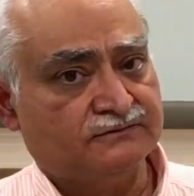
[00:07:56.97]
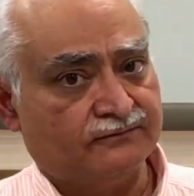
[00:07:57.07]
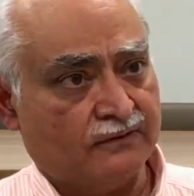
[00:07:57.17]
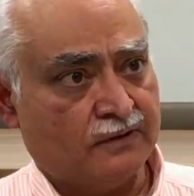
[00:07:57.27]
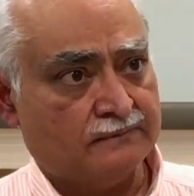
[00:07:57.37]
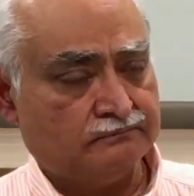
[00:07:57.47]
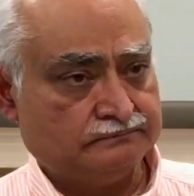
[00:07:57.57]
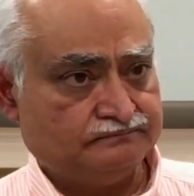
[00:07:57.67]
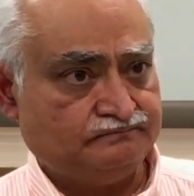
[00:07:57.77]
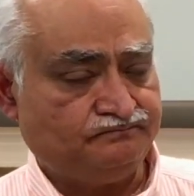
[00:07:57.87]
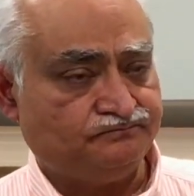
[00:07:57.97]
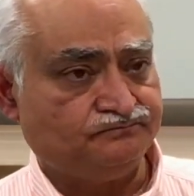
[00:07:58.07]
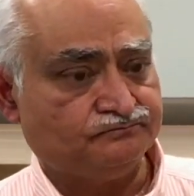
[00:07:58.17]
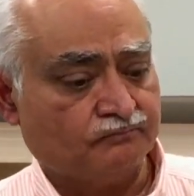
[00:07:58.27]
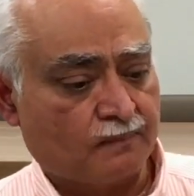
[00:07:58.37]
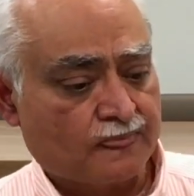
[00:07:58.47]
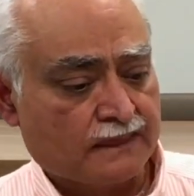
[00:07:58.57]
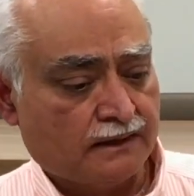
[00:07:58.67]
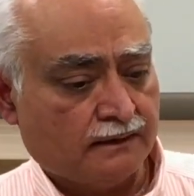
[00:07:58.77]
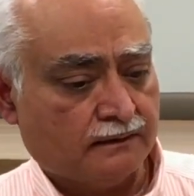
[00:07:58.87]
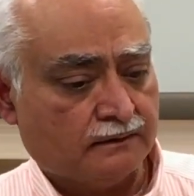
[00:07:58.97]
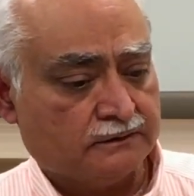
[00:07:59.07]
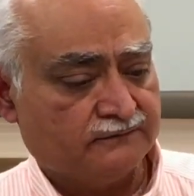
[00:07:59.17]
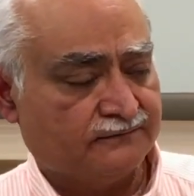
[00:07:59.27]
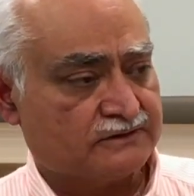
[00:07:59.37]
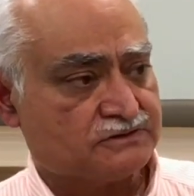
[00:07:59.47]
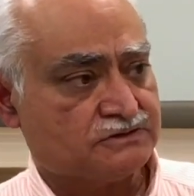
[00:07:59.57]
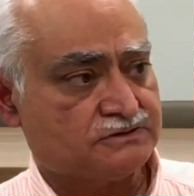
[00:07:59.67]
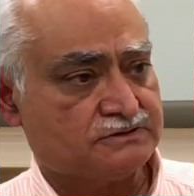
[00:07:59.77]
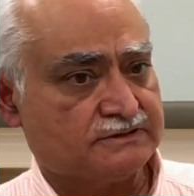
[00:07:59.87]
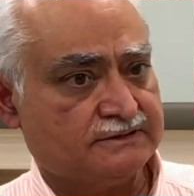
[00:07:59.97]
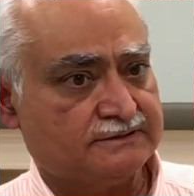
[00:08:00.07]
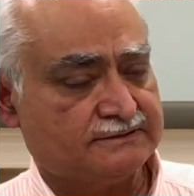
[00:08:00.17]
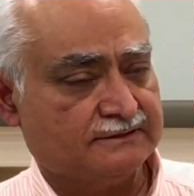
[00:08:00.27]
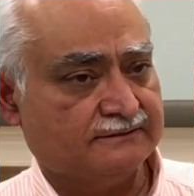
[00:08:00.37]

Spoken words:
from infectious disease